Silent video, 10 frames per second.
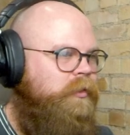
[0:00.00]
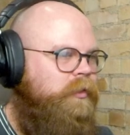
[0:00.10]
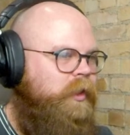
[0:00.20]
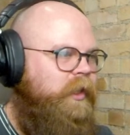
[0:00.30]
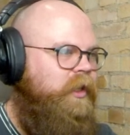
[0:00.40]

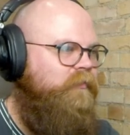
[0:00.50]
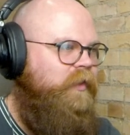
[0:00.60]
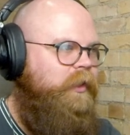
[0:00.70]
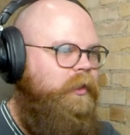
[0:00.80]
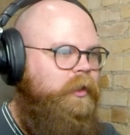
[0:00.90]
I can't
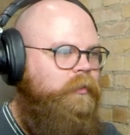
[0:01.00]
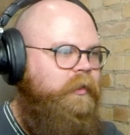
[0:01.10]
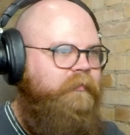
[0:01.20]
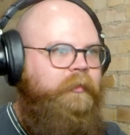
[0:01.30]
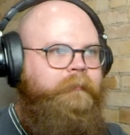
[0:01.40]
find it now.
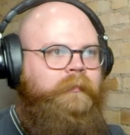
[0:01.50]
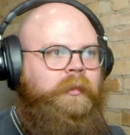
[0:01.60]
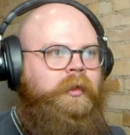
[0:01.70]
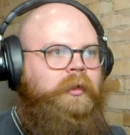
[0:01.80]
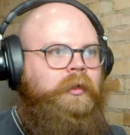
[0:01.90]
Whatever.
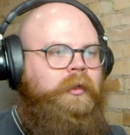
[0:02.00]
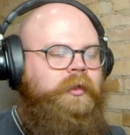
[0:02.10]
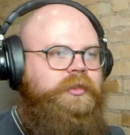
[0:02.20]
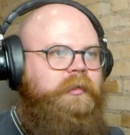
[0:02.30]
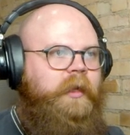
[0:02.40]

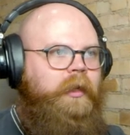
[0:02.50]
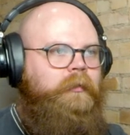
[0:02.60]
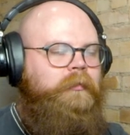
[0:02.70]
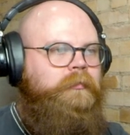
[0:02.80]
Too bad.